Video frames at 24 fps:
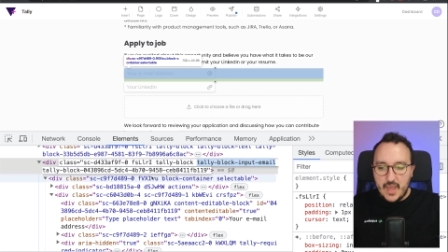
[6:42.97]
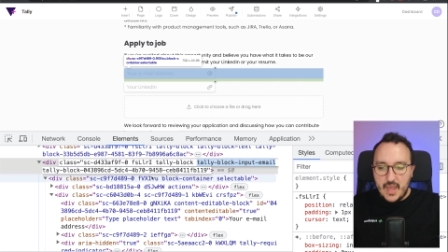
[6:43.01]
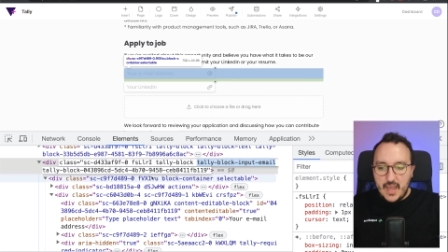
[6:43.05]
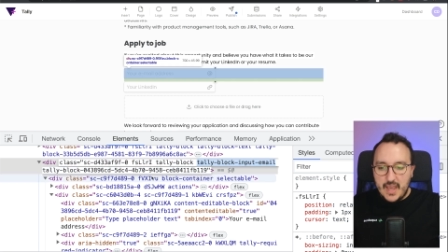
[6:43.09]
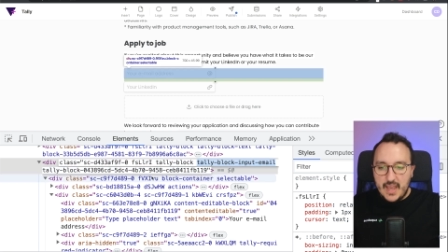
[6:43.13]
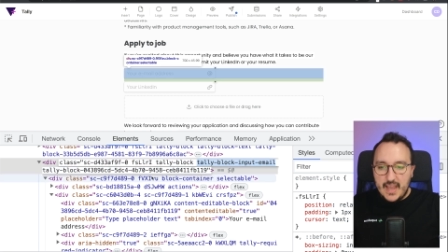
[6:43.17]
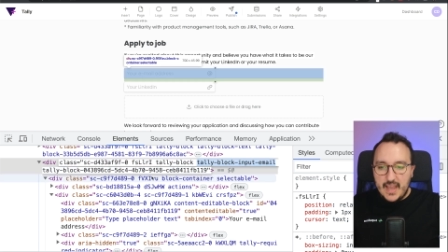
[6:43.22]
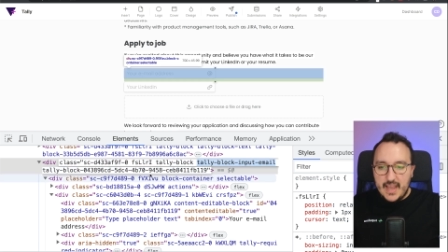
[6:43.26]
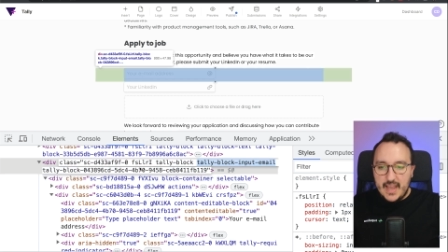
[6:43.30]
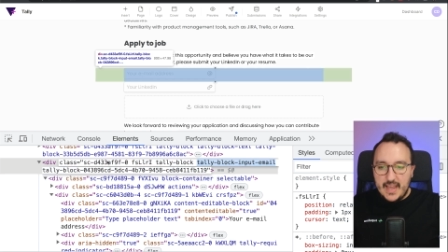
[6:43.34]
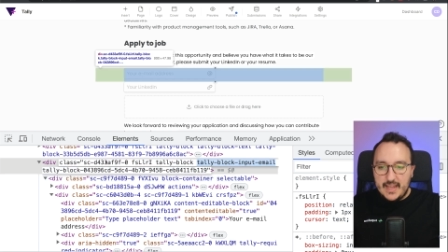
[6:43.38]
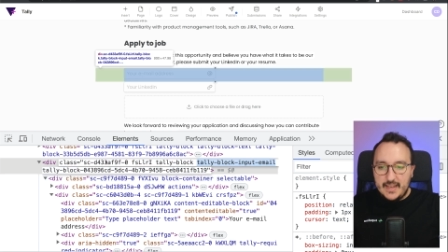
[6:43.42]

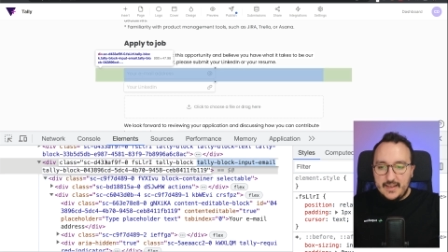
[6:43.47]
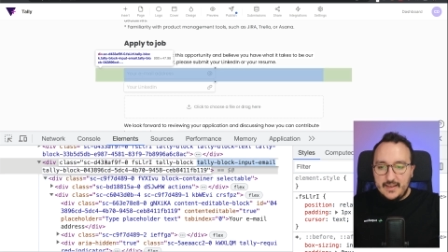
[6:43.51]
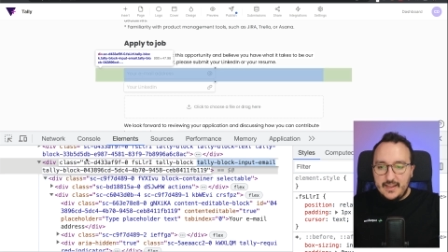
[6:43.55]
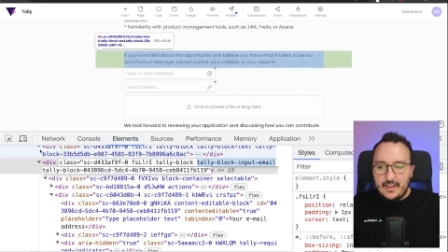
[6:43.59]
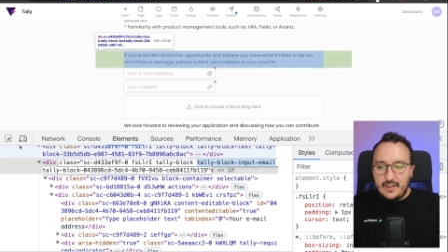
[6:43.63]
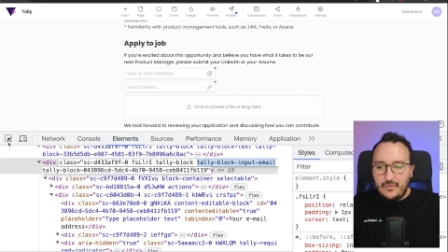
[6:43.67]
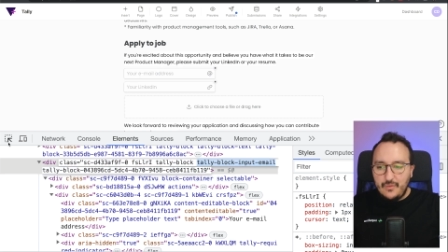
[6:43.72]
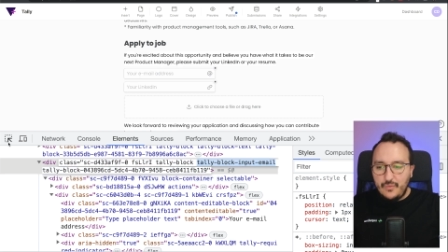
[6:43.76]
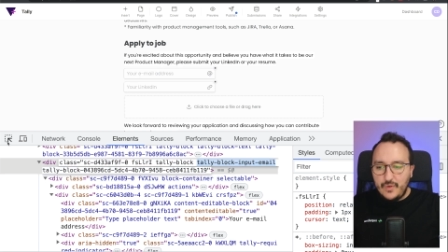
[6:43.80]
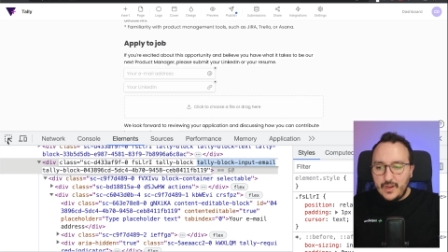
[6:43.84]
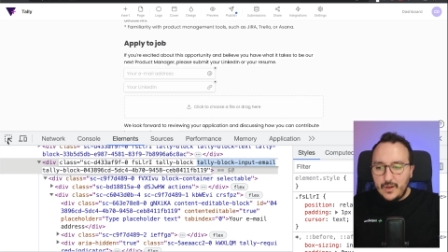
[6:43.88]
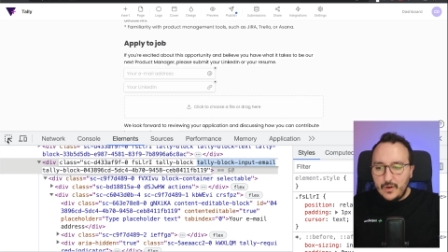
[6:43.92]
And
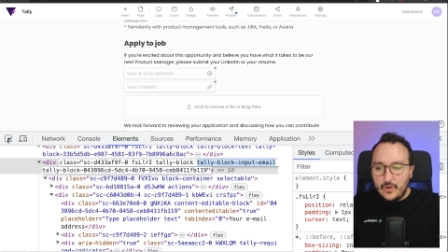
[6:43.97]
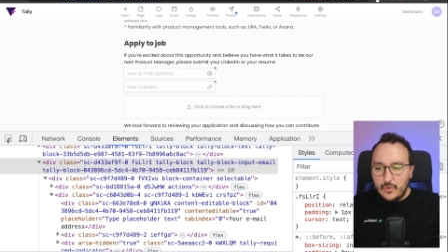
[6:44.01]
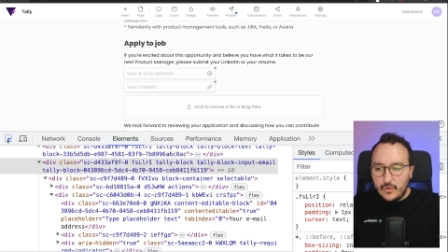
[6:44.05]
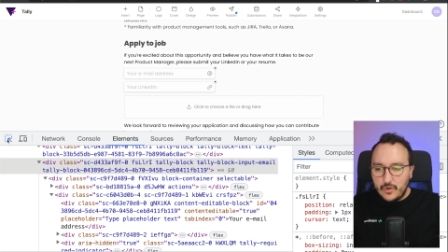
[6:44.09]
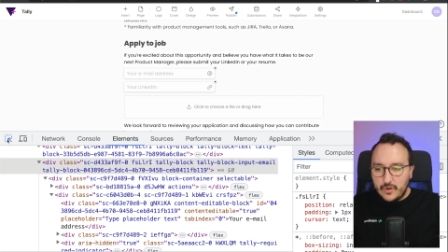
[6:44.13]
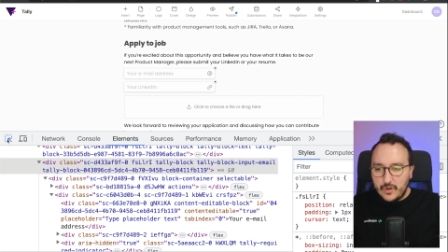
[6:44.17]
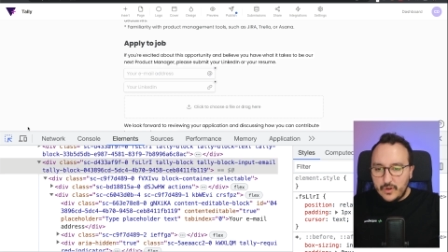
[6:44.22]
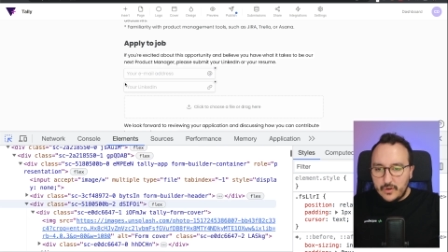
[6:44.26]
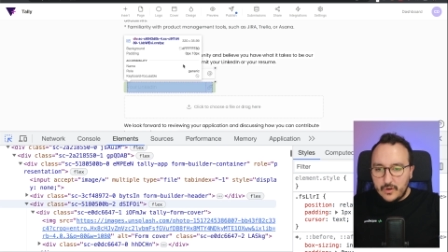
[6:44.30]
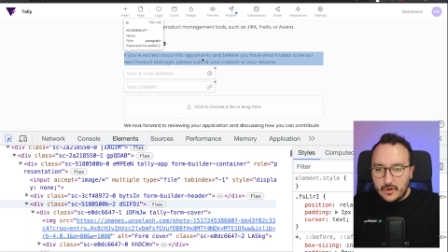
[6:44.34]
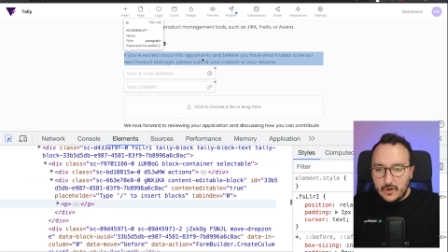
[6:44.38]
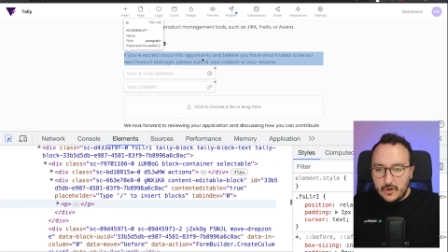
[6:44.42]
if we
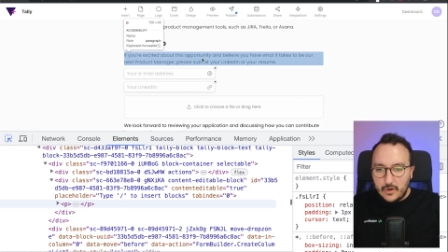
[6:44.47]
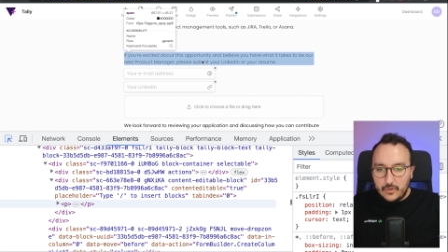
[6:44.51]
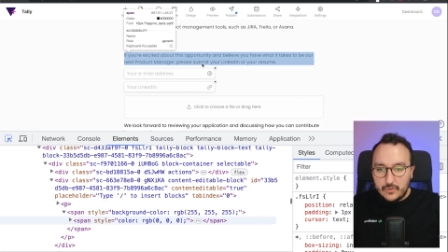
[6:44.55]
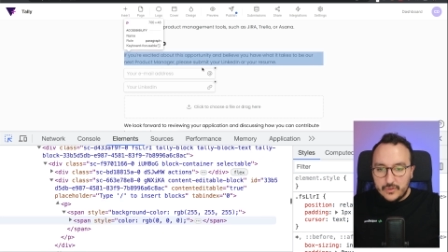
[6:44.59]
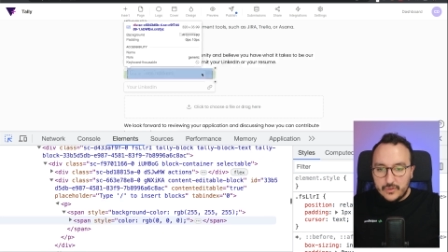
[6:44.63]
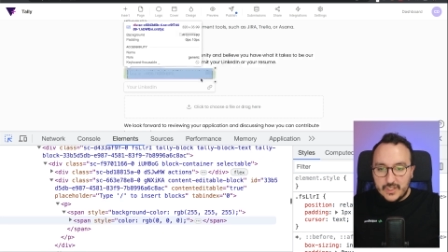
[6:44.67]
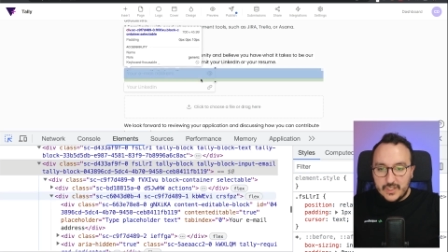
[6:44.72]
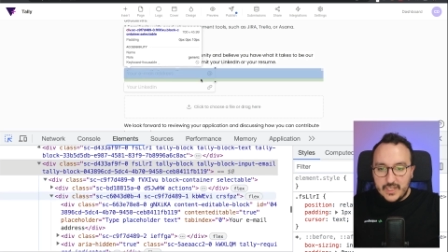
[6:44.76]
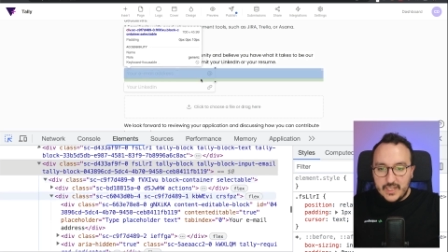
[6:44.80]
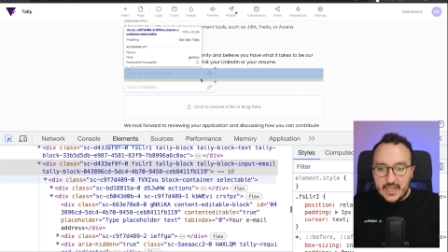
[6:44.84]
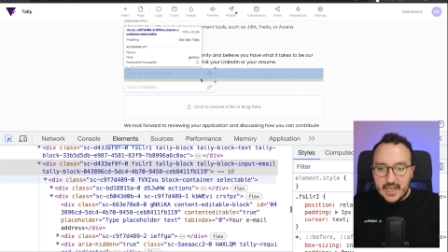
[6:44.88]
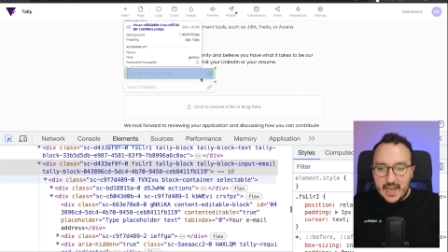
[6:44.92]
look
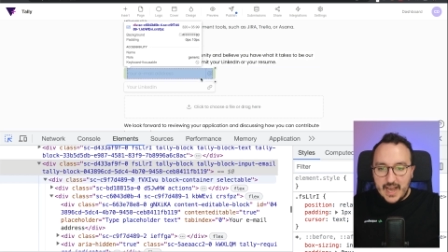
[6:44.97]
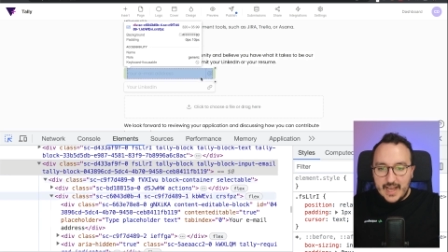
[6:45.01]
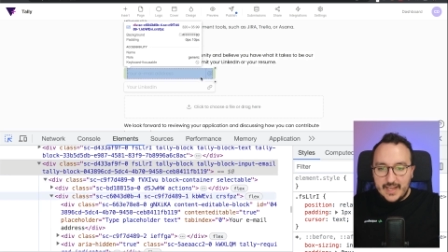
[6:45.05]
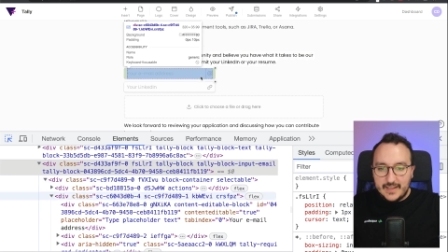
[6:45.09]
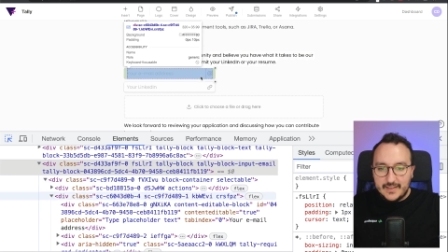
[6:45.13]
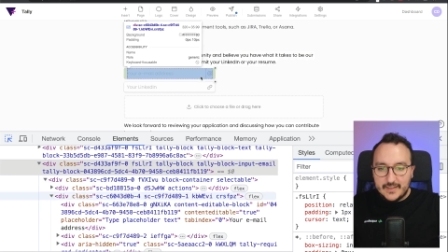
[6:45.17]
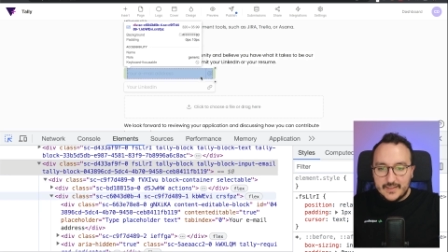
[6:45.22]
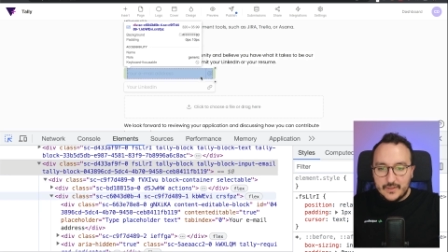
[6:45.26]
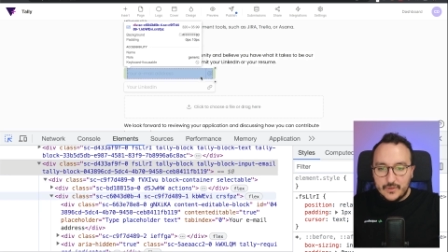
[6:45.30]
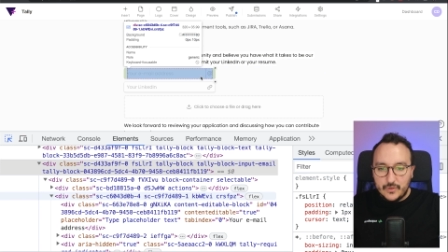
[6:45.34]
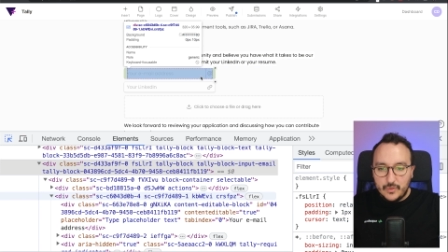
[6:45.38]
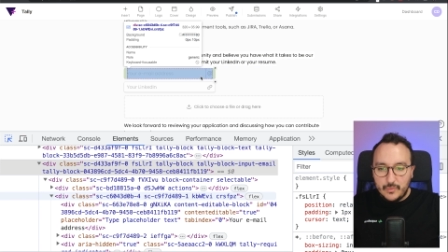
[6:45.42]
closely
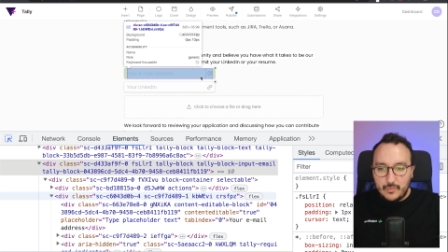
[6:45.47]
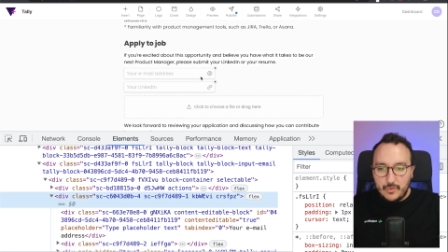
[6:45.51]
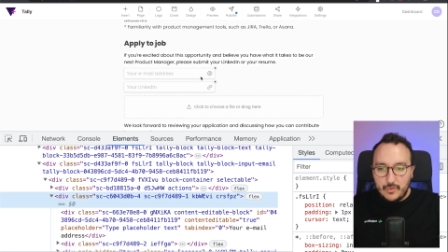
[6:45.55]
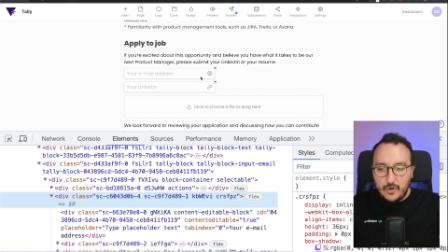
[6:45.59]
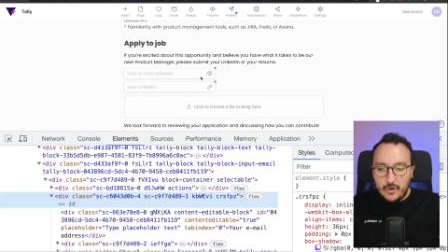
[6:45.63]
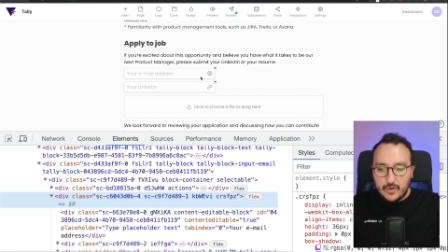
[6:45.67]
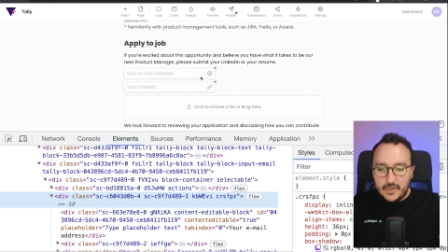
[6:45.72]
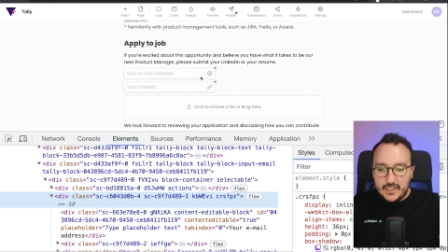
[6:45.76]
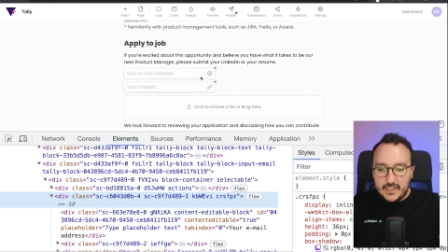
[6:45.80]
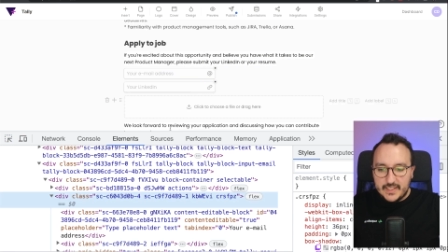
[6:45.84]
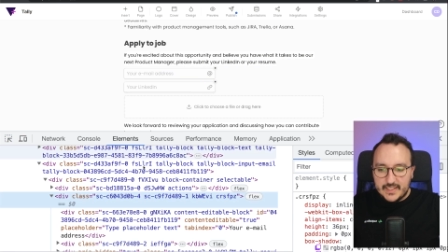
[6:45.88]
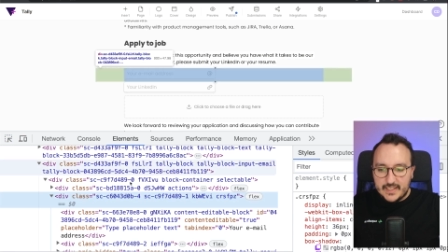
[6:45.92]
at the
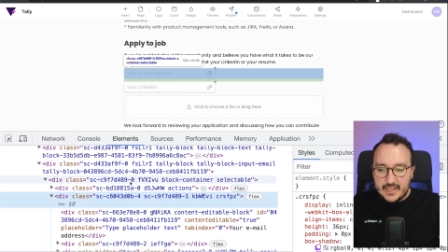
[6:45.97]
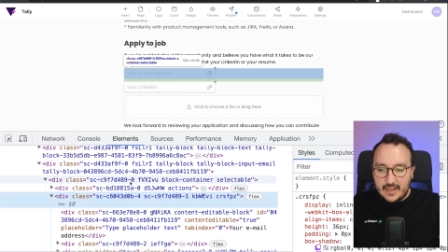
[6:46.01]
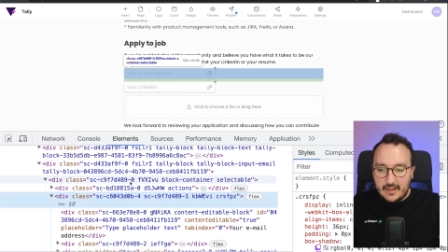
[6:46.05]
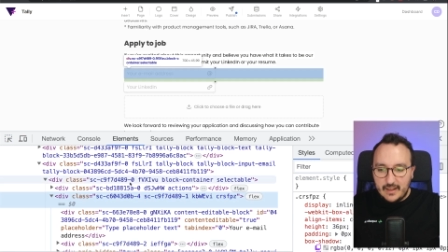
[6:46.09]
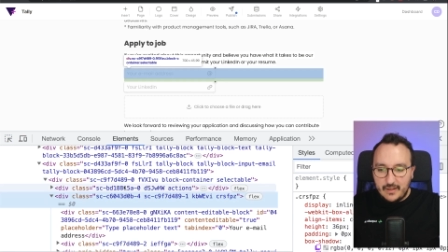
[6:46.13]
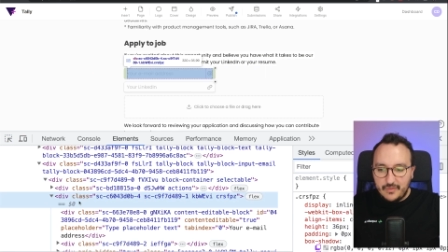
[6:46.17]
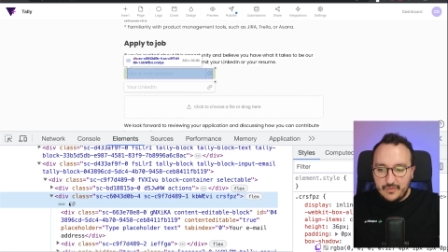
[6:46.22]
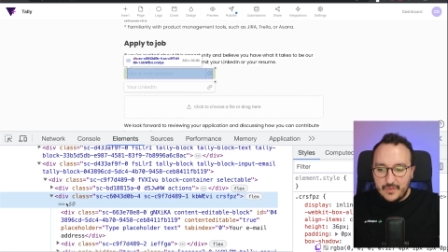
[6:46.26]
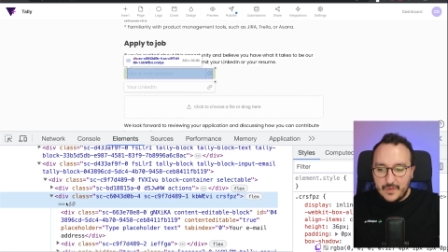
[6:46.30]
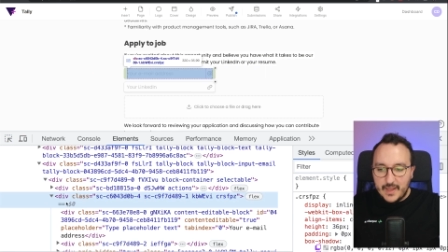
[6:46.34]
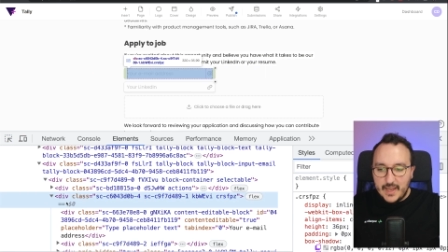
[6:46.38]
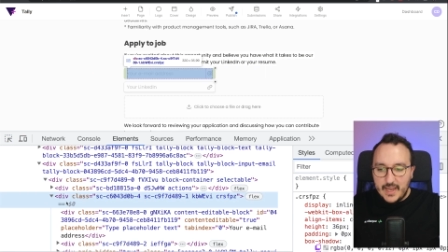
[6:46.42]
block
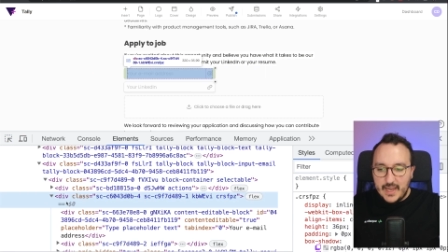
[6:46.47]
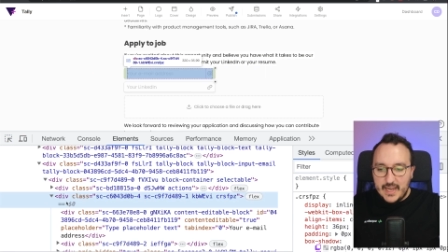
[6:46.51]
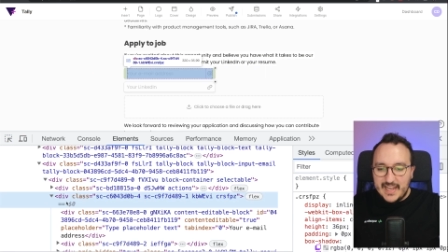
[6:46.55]
itself,